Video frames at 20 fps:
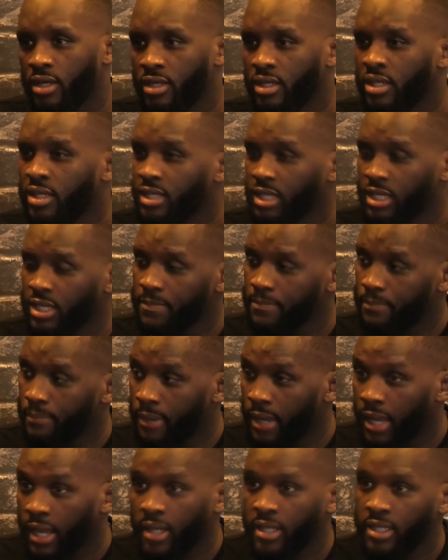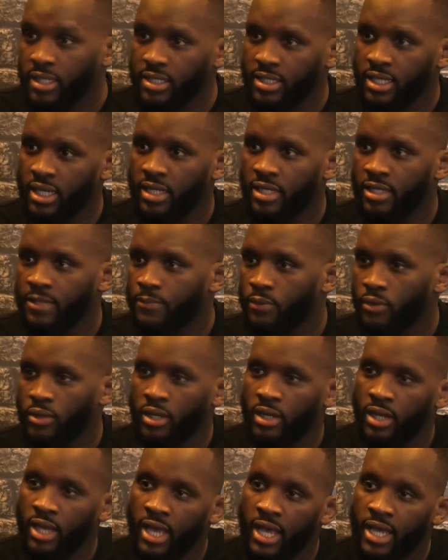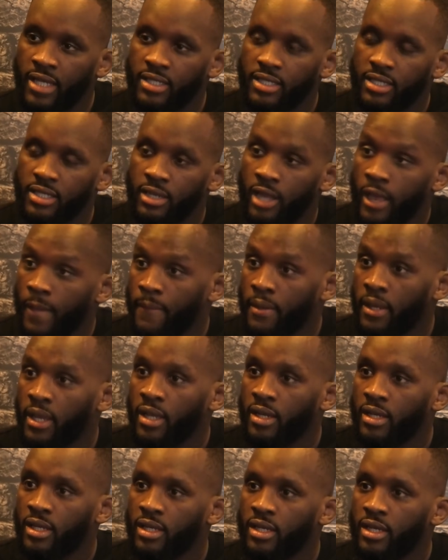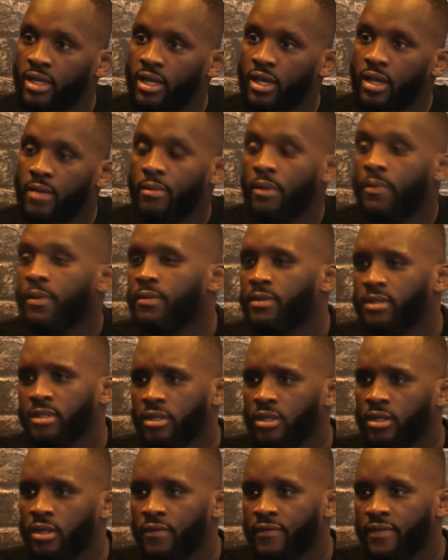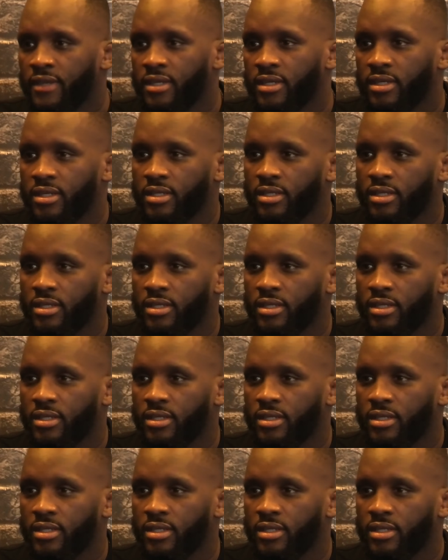He blatantly said he's putting on an act, like blatantly, but people still love it